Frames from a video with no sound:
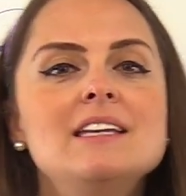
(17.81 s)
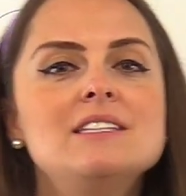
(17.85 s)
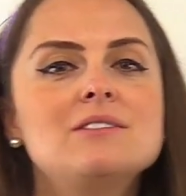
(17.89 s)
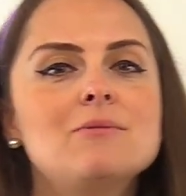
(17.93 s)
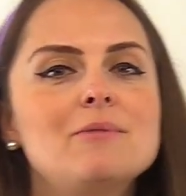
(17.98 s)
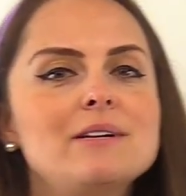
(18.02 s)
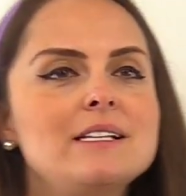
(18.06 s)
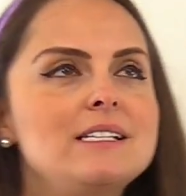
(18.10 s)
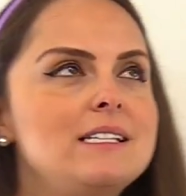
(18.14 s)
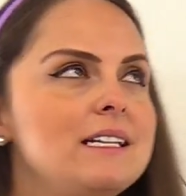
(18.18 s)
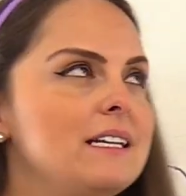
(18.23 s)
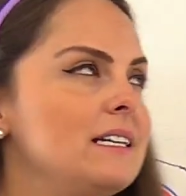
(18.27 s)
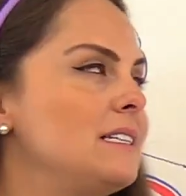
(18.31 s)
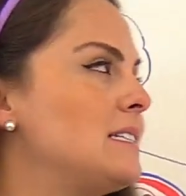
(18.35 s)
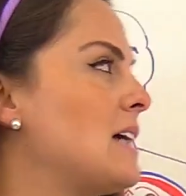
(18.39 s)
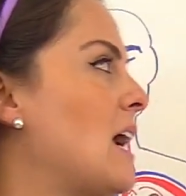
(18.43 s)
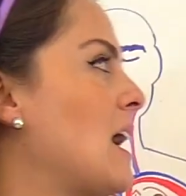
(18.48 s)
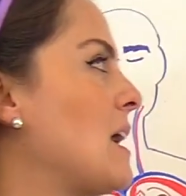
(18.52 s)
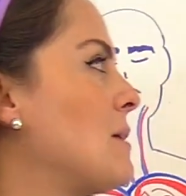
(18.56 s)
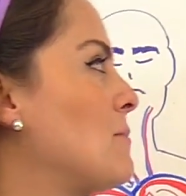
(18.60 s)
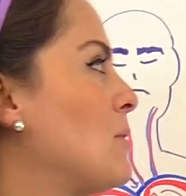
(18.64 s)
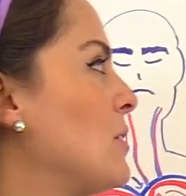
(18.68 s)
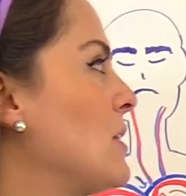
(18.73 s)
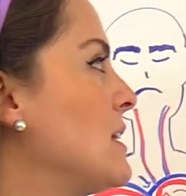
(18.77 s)
So a
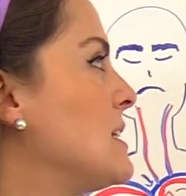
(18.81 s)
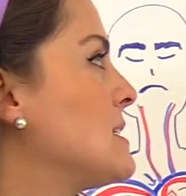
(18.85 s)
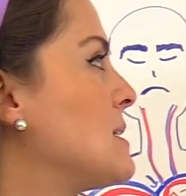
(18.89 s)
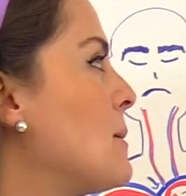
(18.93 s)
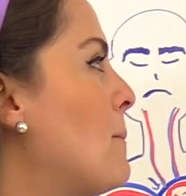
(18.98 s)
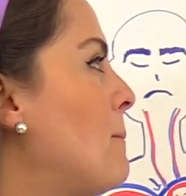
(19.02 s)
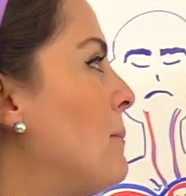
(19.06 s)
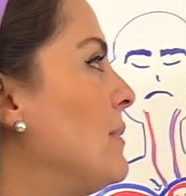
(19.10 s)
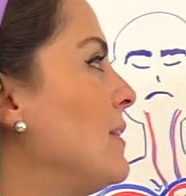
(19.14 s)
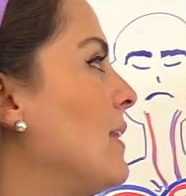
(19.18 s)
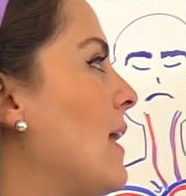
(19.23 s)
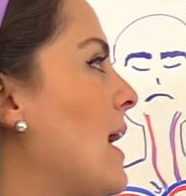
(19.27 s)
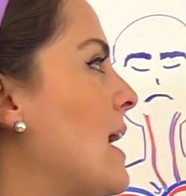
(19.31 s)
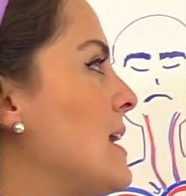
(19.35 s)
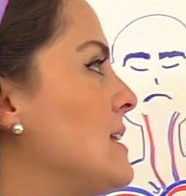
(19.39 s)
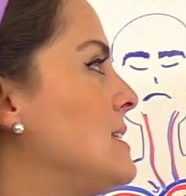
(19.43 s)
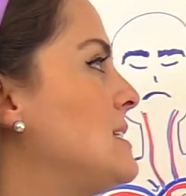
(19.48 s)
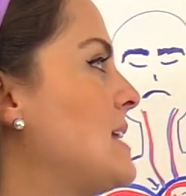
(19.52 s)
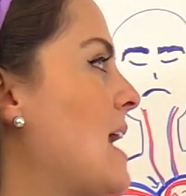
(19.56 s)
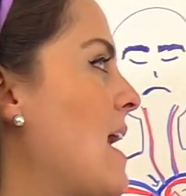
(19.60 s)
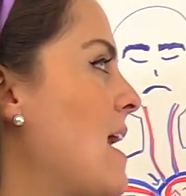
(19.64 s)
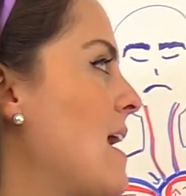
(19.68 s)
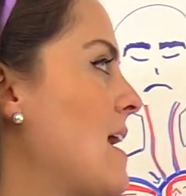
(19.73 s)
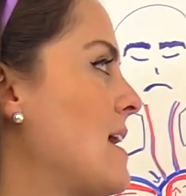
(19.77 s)
D-dimer is a
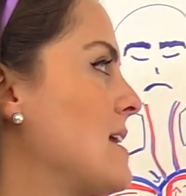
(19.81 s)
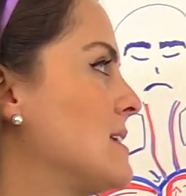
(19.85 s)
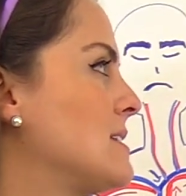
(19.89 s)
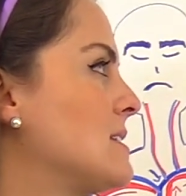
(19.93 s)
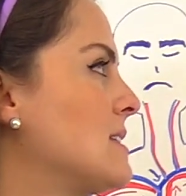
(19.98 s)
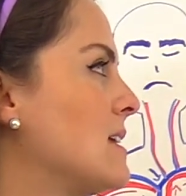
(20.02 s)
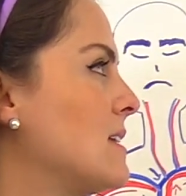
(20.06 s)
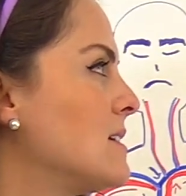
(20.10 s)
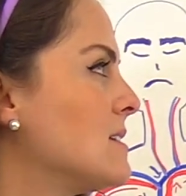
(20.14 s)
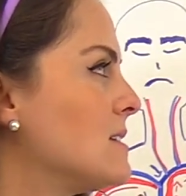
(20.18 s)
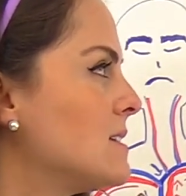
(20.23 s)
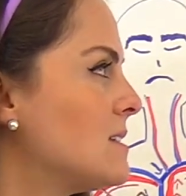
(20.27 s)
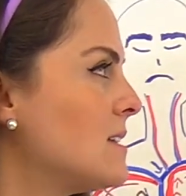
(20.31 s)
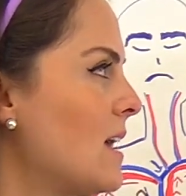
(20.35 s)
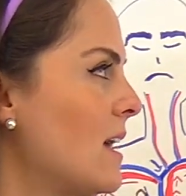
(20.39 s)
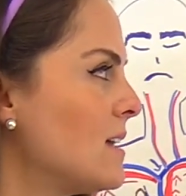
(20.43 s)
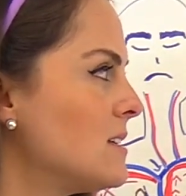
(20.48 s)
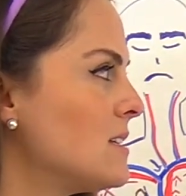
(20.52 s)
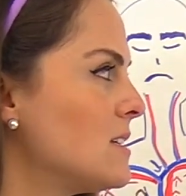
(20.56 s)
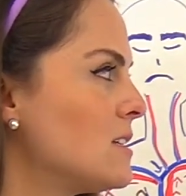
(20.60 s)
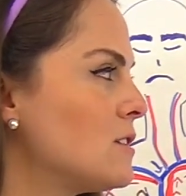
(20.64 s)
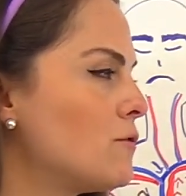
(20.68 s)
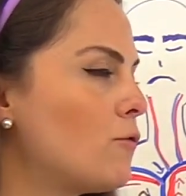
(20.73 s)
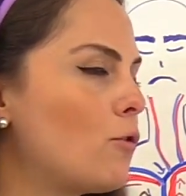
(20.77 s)
blood test that
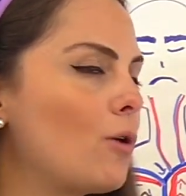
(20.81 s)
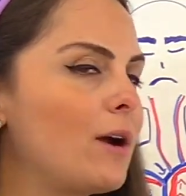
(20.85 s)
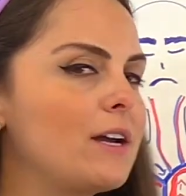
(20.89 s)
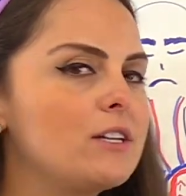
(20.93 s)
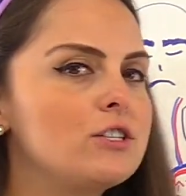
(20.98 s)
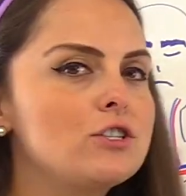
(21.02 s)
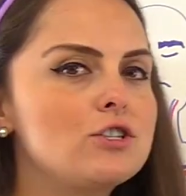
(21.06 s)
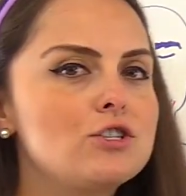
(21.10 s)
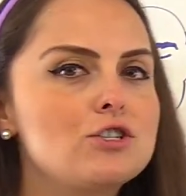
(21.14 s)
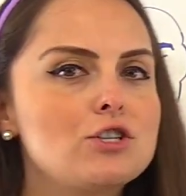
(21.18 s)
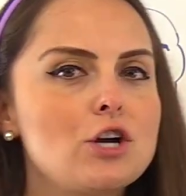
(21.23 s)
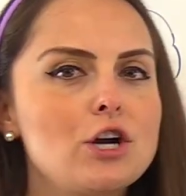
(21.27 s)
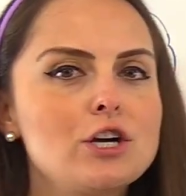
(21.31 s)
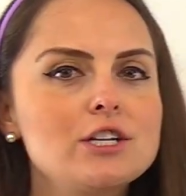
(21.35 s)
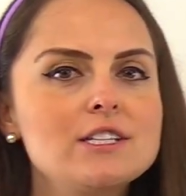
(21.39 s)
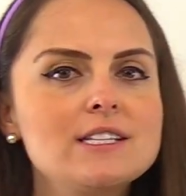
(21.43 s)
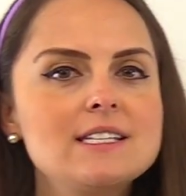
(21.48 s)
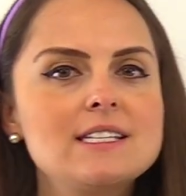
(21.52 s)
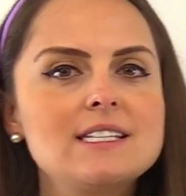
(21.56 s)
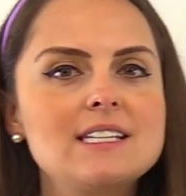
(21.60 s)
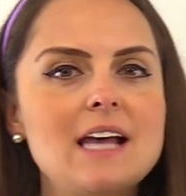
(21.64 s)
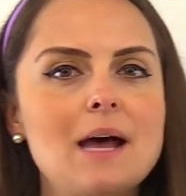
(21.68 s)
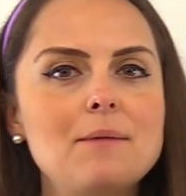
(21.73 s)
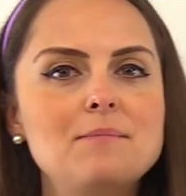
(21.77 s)
assesses for a
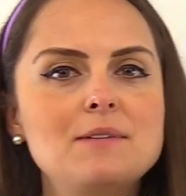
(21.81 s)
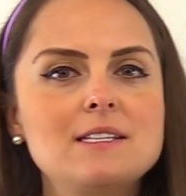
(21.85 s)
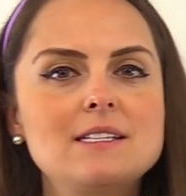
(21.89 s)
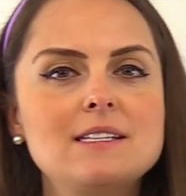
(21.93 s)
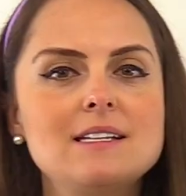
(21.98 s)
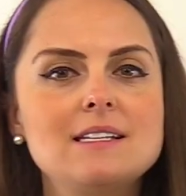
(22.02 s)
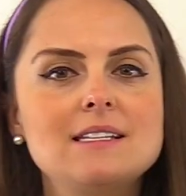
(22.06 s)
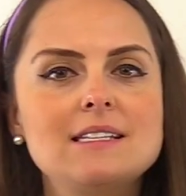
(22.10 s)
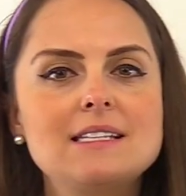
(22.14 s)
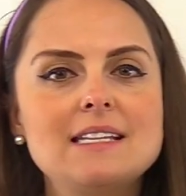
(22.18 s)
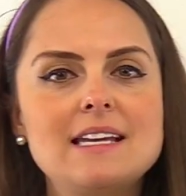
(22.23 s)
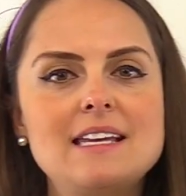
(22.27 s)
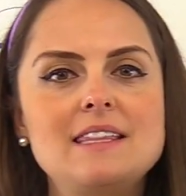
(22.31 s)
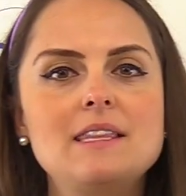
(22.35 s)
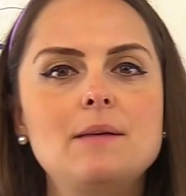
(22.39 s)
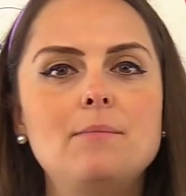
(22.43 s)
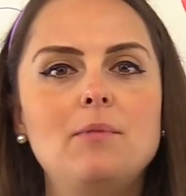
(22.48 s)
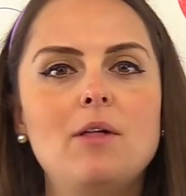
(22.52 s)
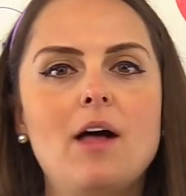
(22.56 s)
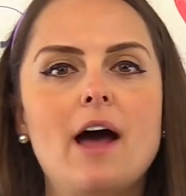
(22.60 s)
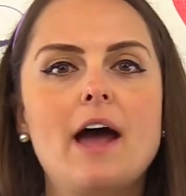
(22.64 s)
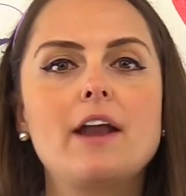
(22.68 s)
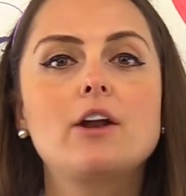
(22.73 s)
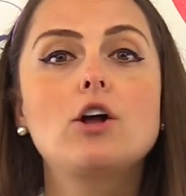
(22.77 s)
certain substance in the
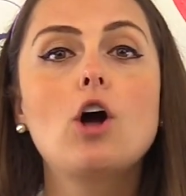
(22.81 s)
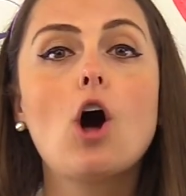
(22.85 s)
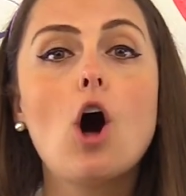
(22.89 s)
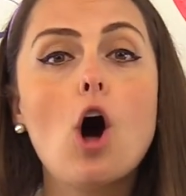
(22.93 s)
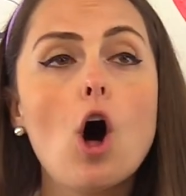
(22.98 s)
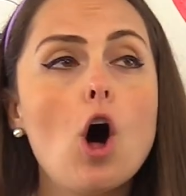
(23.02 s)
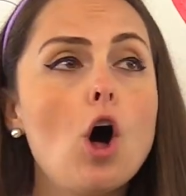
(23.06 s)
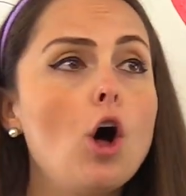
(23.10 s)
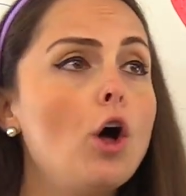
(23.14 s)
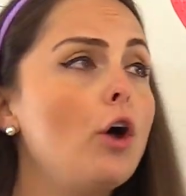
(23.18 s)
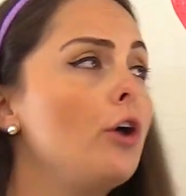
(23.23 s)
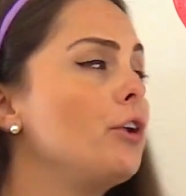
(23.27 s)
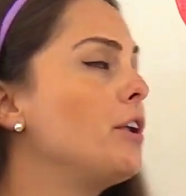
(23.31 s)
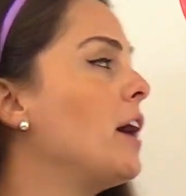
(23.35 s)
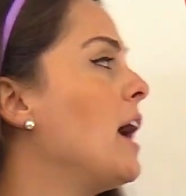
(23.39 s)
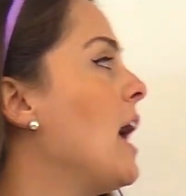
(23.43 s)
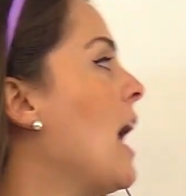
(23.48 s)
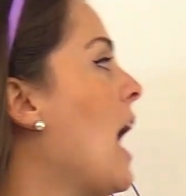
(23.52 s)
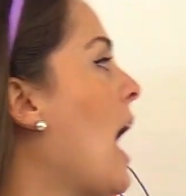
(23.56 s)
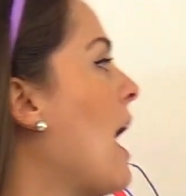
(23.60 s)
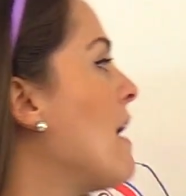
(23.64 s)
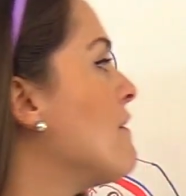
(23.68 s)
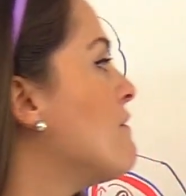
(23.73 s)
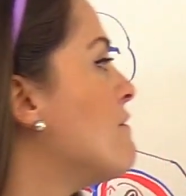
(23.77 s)
blood called
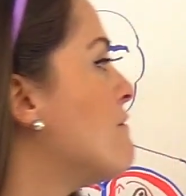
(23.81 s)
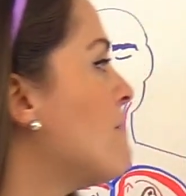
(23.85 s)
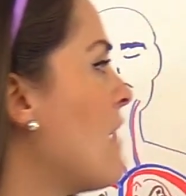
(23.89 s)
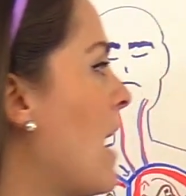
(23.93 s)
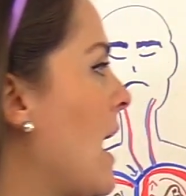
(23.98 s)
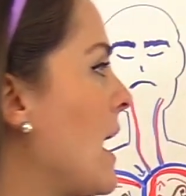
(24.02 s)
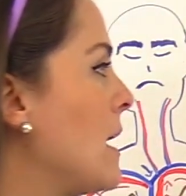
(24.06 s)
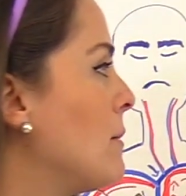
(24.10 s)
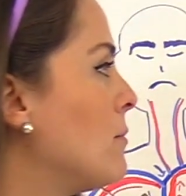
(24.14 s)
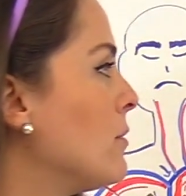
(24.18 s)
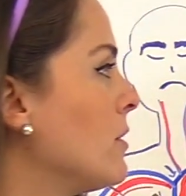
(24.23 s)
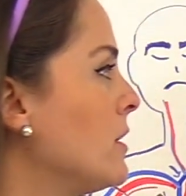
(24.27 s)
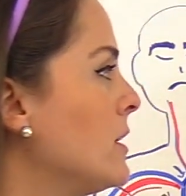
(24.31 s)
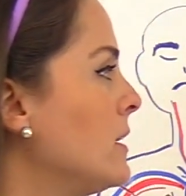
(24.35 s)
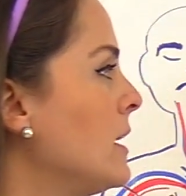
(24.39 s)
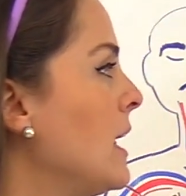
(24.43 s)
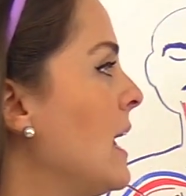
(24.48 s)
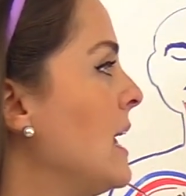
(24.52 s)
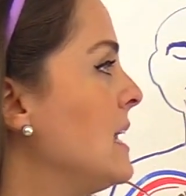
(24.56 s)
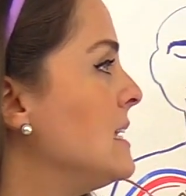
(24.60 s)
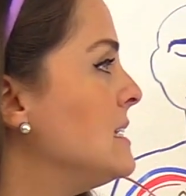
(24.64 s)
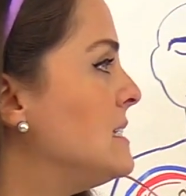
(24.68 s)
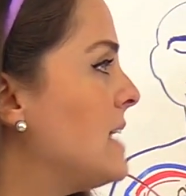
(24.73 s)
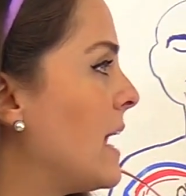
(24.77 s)
fibrin
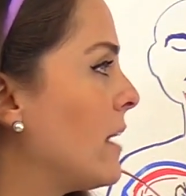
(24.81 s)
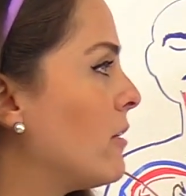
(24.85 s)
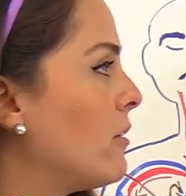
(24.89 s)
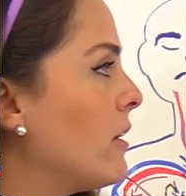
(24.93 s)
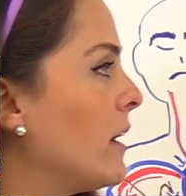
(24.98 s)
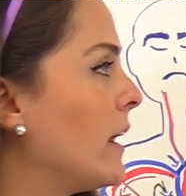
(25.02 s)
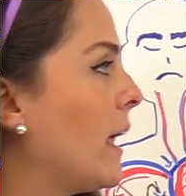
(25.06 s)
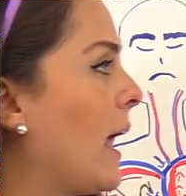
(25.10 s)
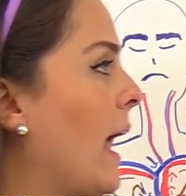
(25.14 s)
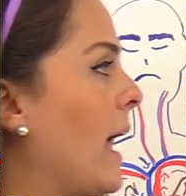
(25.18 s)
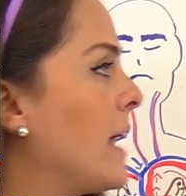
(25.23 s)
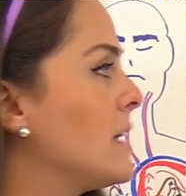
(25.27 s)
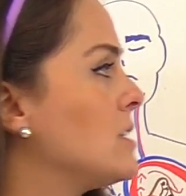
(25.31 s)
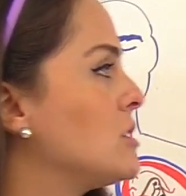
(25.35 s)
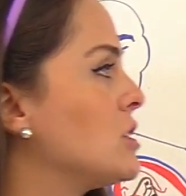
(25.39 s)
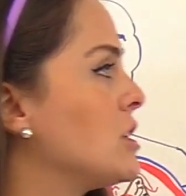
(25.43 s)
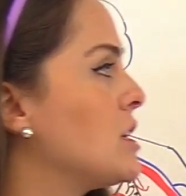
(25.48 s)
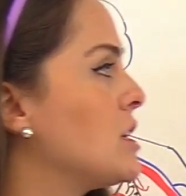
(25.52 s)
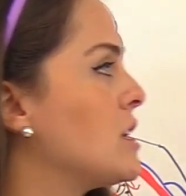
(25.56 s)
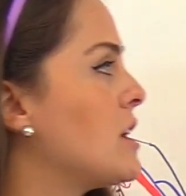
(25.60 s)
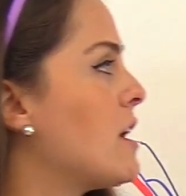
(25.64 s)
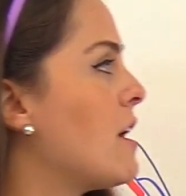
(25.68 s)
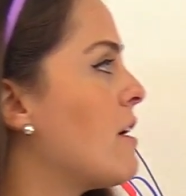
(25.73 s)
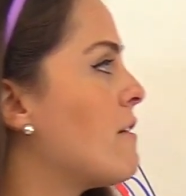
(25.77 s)

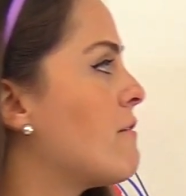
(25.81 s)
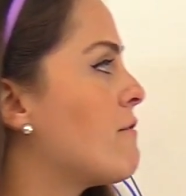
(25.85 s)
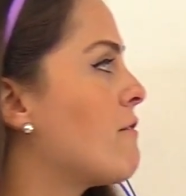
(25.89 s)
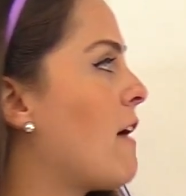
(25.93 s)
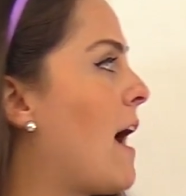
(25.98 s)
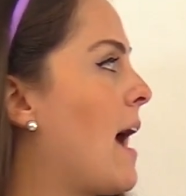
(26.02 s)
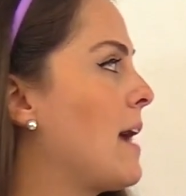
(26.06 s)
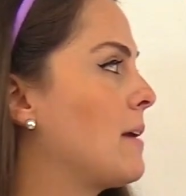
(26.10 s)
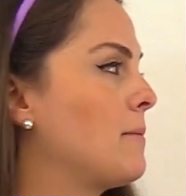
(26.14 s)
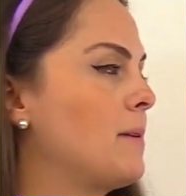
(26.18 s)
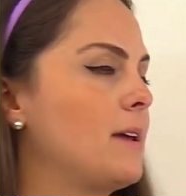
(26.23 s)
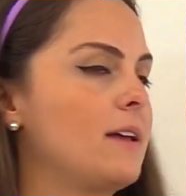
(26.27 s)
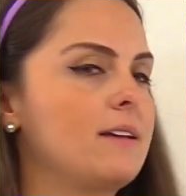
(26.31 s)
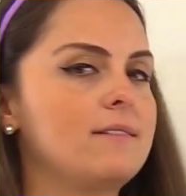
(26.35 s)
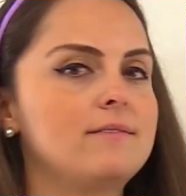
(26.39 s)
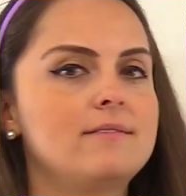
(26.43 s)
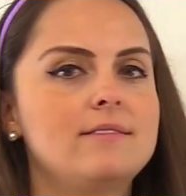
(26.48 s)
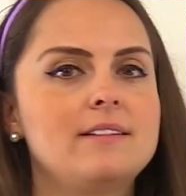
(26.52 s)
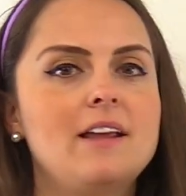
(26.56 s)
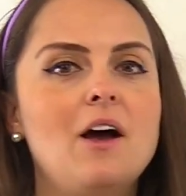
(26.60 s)
degradation fragment.